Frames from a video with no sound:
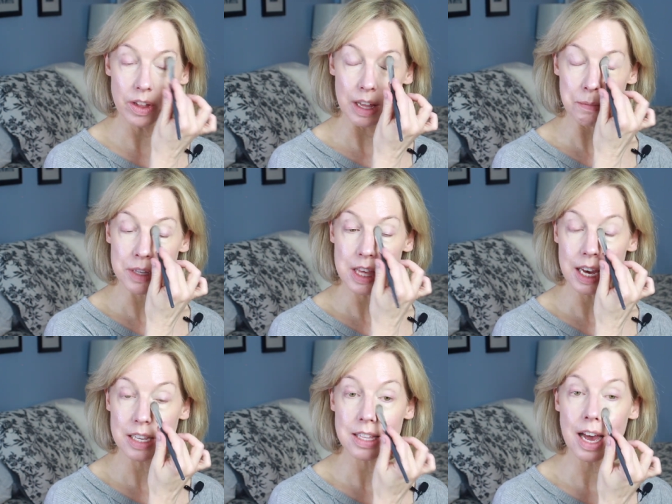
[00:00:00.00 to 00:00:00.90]
the
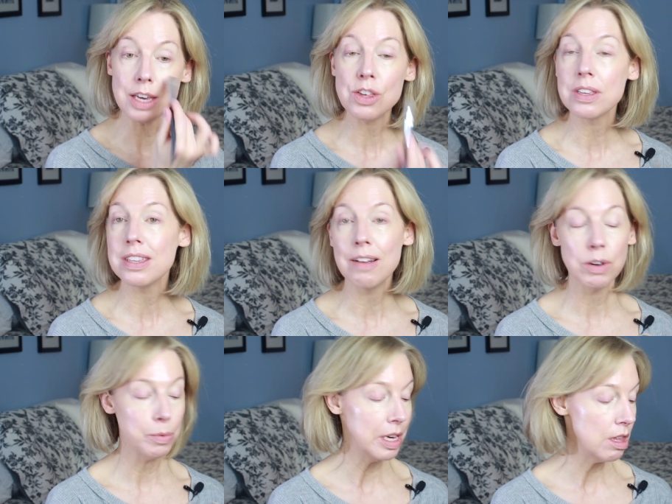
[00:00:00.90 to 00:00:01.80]
lipsticks. I just
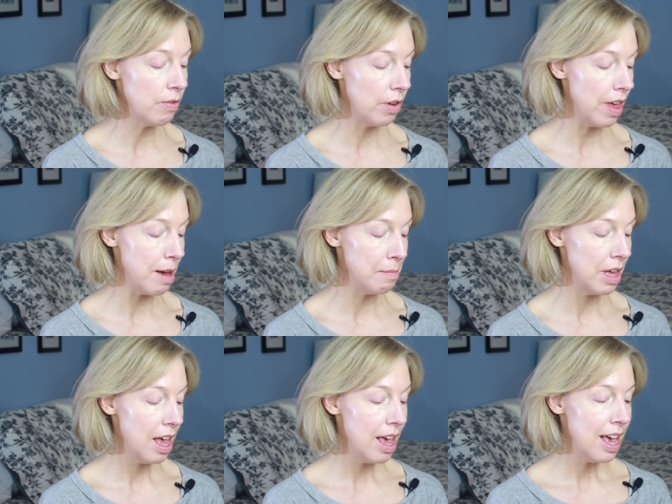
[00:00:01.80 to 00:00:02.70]
never reach for them.